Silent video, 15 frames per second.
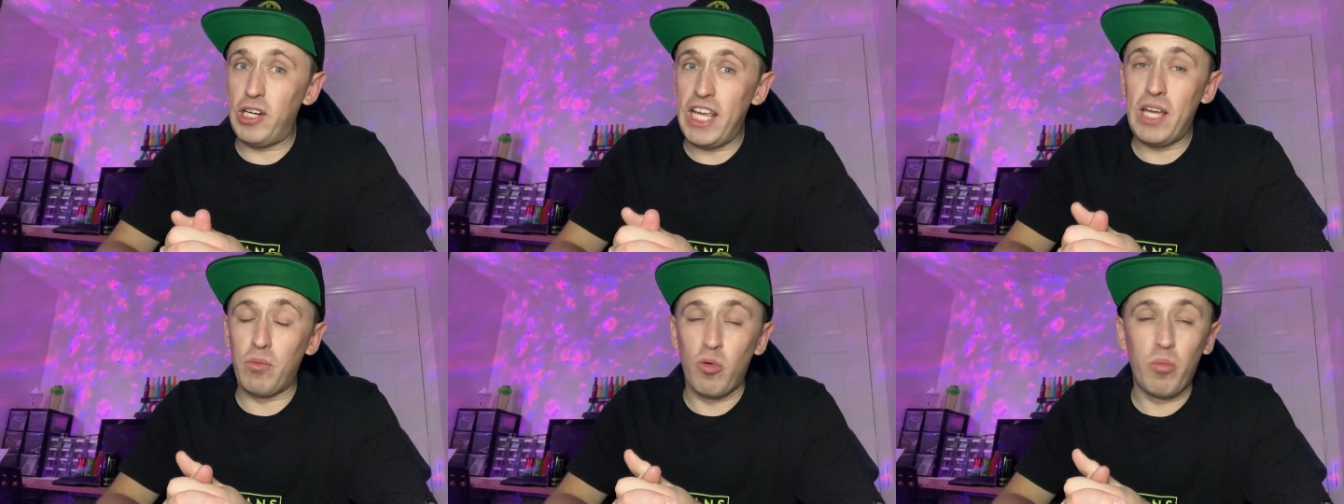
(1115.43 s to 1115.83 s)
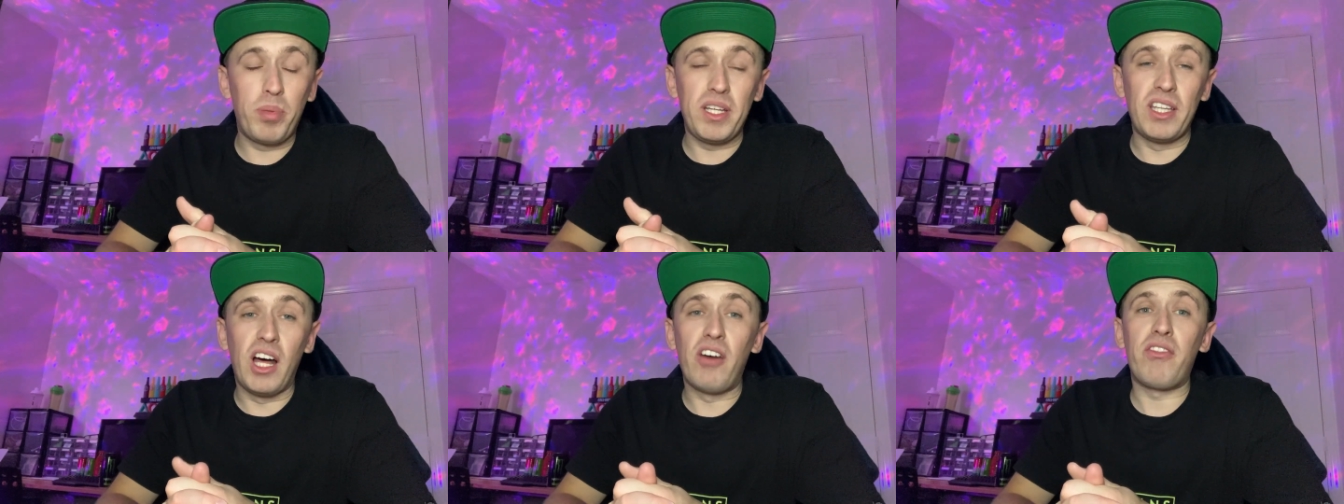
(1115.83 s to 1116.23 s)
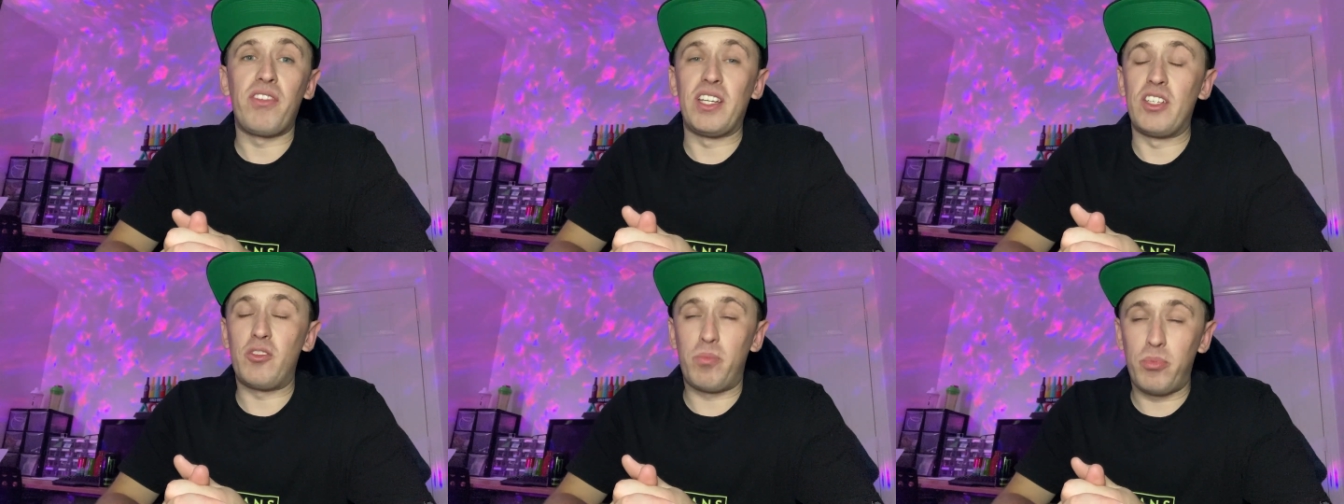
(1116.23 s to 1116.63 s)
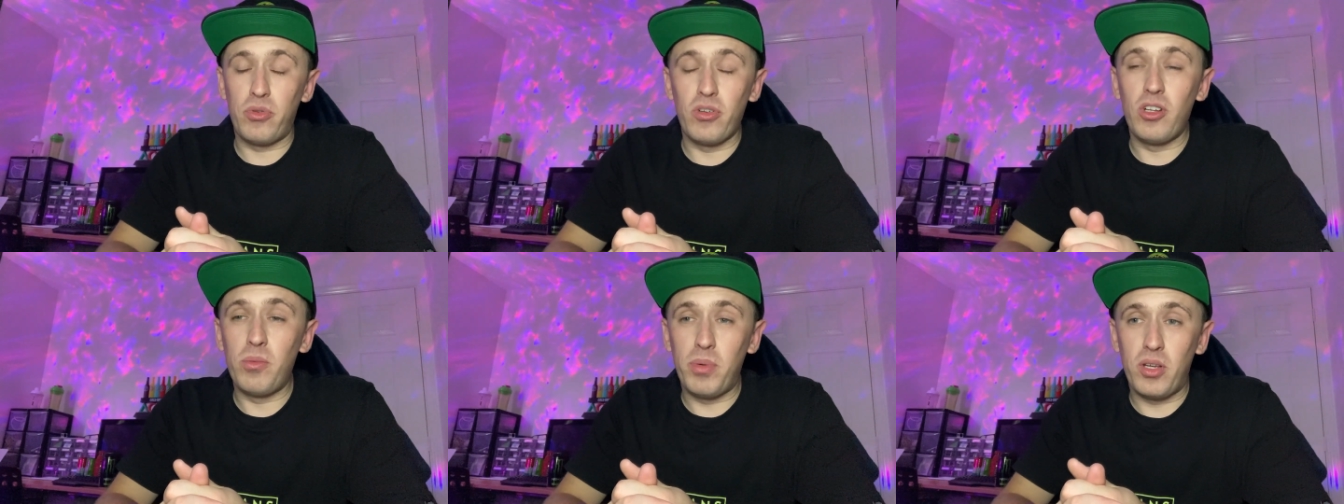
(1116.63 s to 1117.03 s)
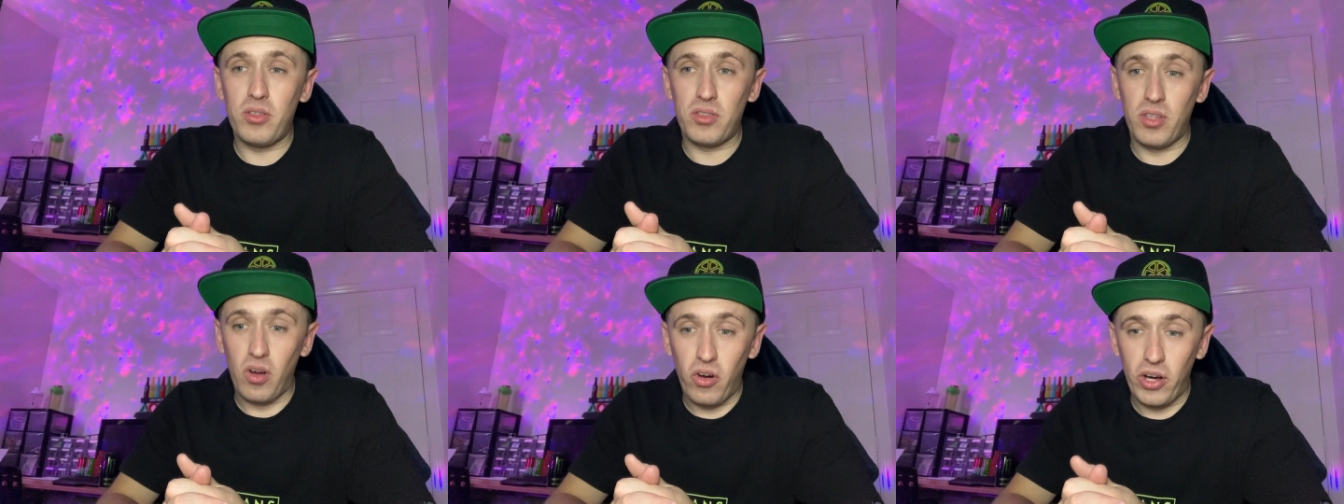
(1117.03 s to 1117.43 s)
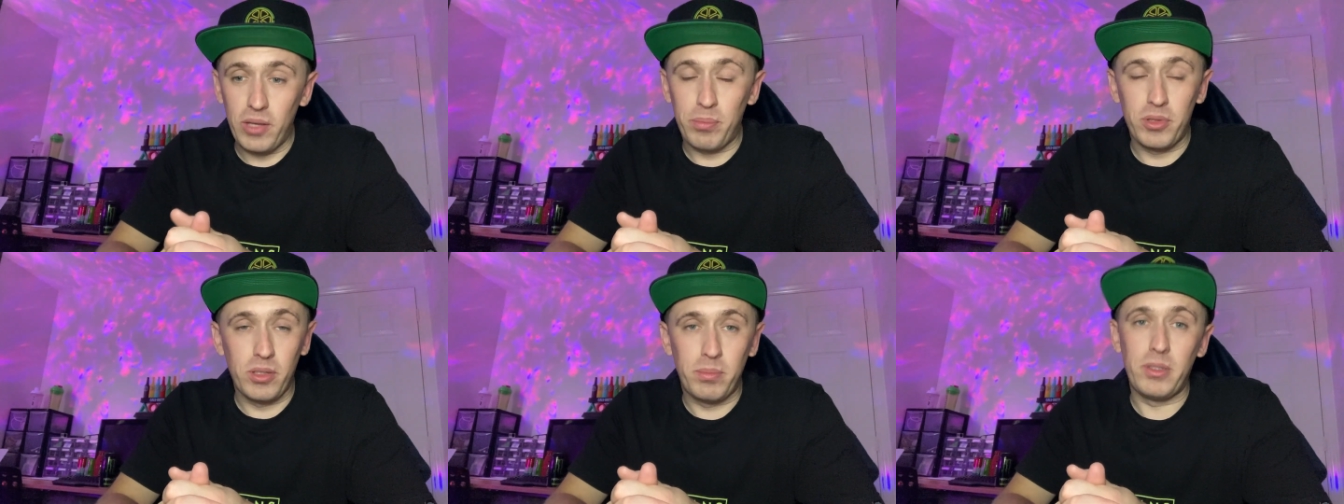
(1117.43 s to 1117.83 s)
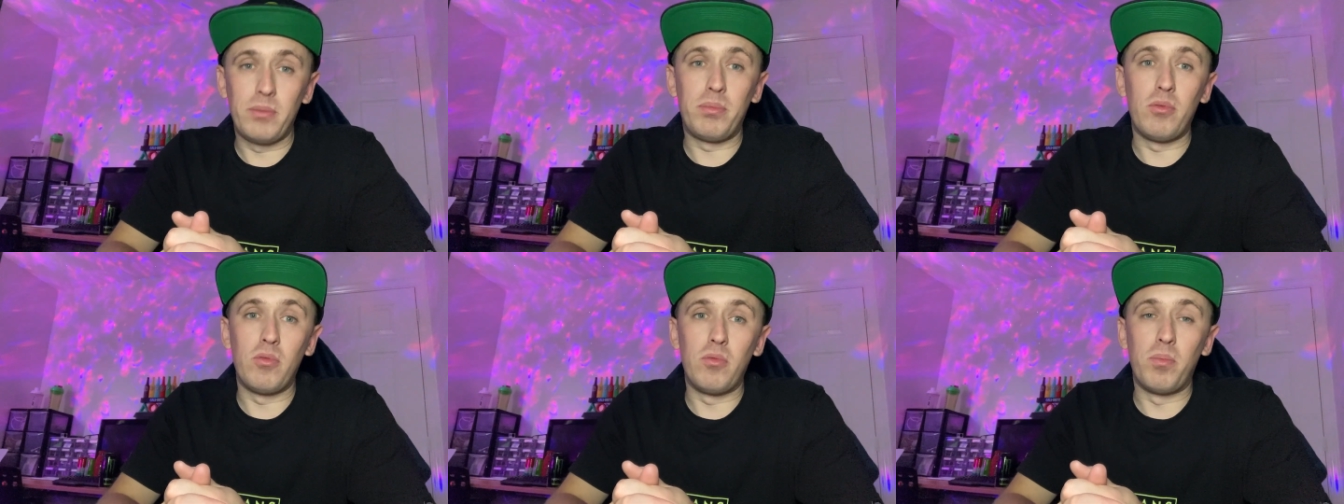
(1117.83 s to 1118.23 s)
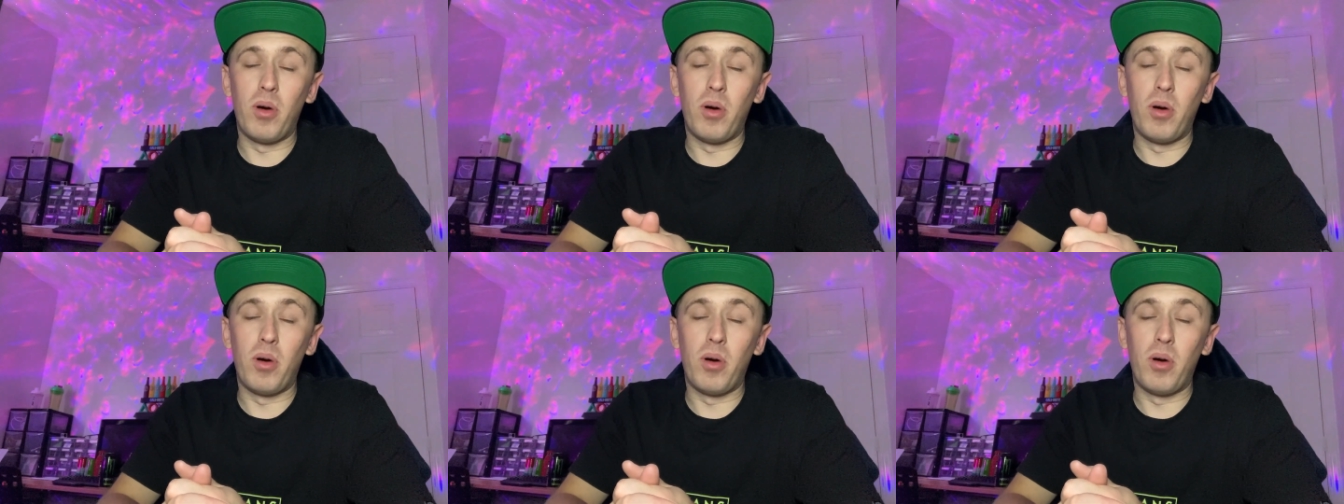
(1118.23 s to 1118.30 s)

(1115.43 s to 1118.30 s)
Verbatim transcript: it would be nothing. It's purely because the hype and the people